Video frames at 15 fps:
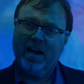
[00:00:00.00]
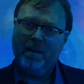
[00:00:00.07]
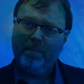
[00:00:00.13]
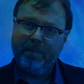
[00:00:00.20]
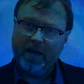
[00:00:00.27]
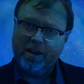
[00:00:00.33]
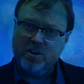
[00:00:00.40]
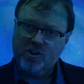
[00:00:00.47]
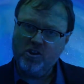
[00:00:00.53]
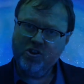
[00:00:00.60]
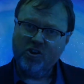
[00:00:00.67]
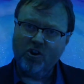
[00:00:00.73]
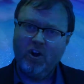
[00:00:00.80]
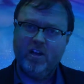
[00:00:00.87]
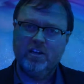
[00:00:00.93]
but
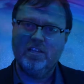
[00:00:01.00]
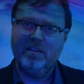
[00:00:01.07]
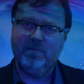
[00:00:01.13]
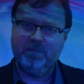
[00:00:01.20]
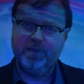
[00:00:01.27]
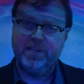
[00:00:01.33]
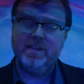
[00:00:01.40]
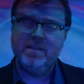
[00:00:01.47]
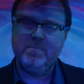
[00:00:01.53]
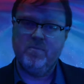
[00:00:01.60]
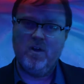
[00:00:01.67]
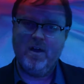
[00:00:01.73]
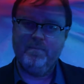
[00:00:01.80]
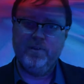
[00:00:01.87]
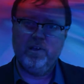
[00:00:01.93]
not completely
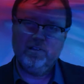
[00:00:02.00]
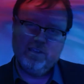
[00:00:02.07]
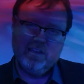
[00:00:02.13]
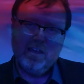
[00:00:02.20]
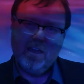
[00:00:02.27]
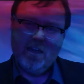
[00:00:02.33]
mind-blowing.